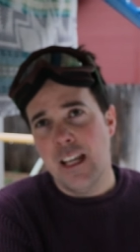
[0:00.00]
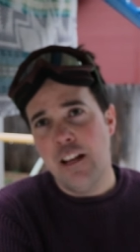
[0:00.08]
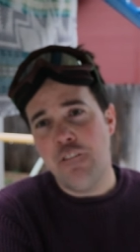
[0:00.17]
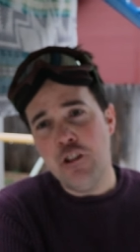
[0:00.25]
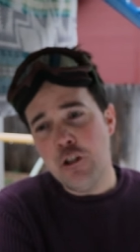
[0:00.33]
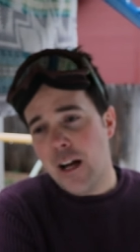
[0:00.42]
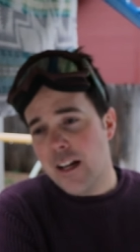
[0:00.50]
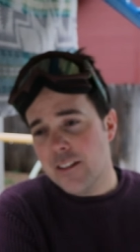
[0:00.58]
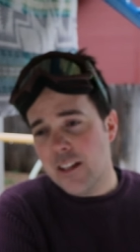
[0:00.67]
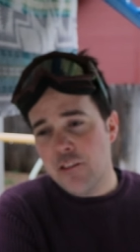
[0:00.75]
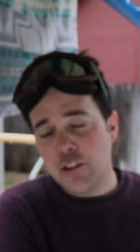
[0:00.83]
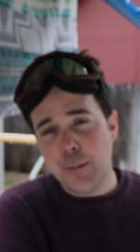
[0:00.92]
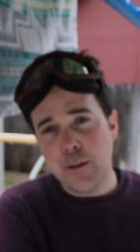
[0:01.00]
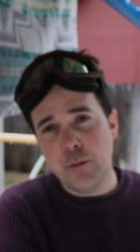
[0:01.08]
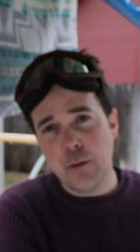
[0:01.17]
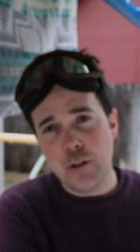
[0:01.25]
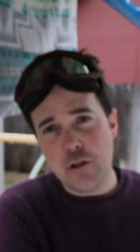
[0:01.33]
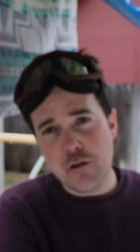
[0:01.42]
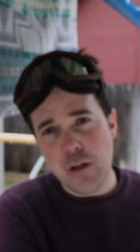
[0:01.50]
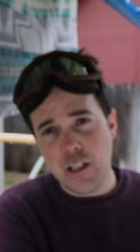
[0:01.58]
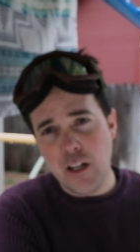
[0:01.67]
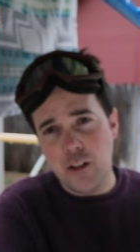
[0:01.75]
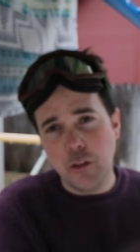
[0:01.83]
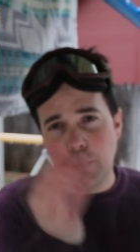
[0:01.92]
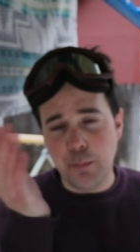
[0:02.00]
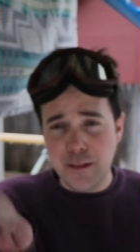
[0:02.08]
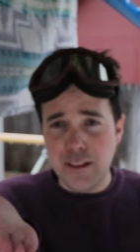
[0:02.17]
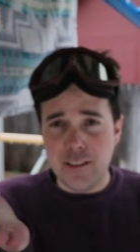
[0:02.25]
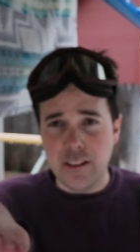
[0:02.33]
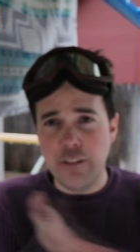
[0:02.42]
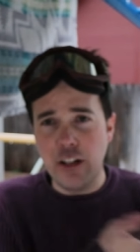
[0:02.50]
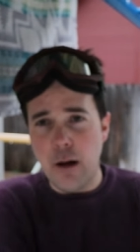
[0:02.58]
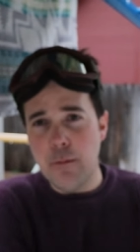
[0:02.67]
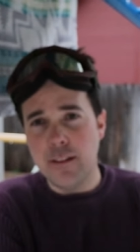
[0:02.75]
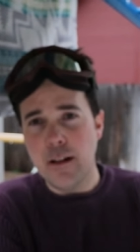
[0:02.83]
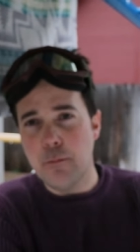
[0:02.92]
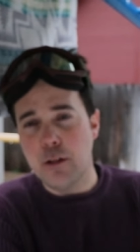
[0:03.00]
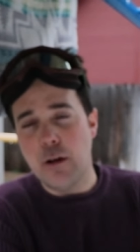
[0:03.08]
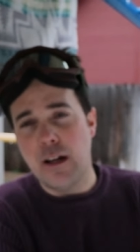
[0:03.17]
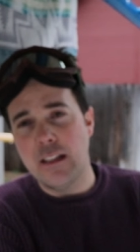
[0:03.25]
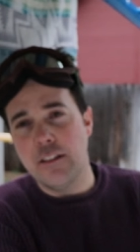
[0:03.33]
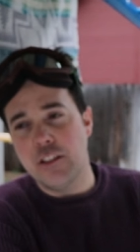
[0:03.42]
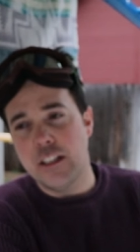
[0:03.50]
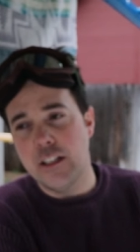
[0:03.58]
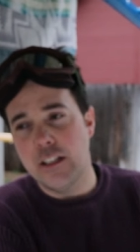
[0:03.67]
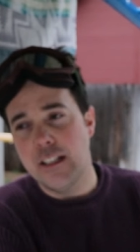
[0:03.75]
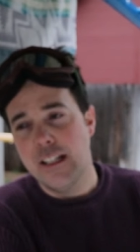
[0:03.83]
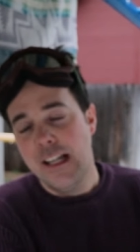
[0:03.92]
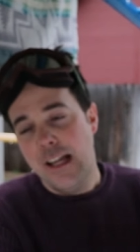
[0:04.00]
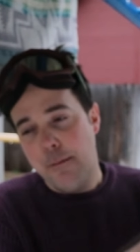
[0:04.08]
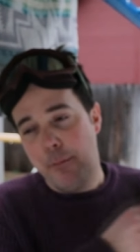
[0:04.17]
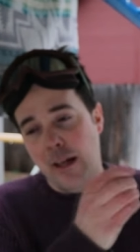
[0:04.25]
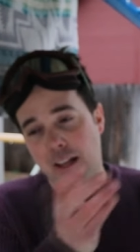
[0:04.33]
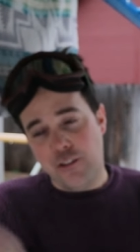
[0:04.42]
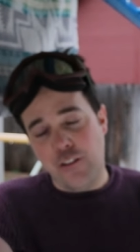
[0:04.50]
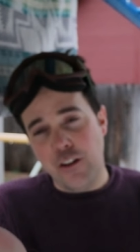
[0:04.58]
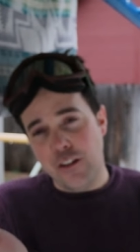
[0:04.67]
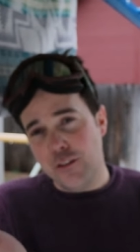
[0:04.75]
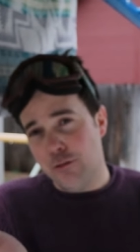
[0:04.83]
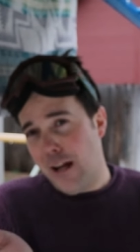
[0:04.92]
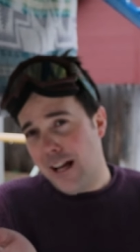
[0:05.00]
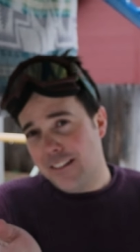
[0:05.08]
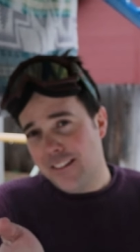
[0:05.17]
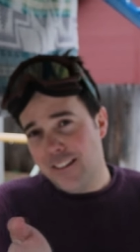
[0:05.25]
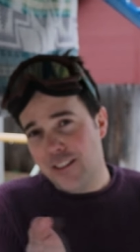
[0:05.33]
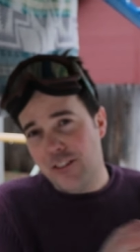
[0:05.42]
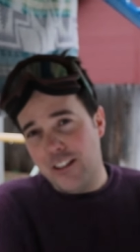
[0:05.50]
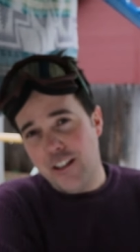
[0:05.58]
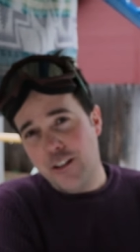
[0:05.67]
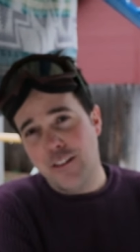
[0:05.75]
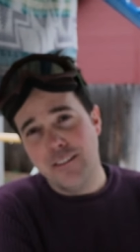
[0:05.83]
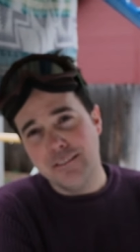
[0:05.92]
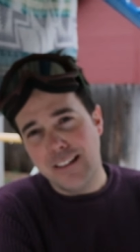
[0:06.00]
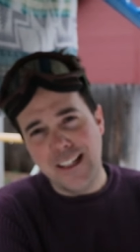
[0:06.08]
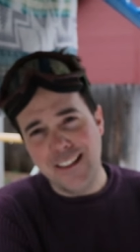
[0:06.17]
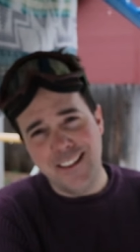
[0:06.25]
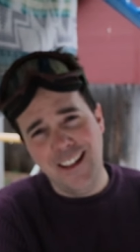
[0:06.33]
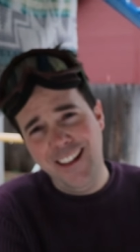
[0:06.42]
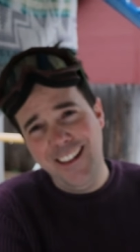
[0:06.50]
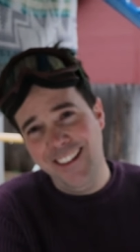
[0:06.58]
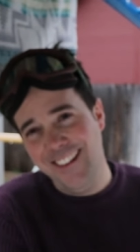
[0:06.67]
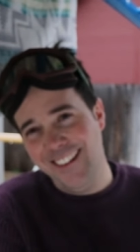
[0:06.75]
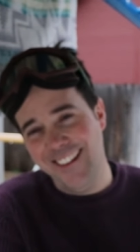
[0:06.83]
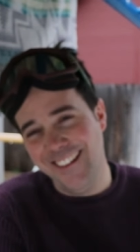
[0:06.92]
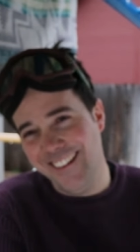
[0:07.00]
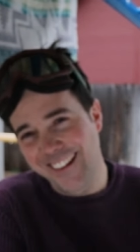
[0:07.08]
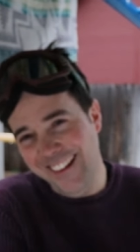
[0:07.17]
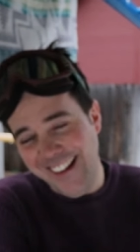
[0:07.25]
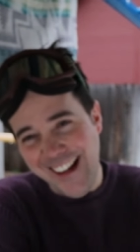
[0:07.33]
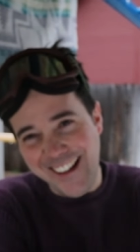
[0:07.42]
if you guys have experience with your Shred goggles, please leave a comment down below. I'd love to hear it. But as far as reacting to this video, I didn't,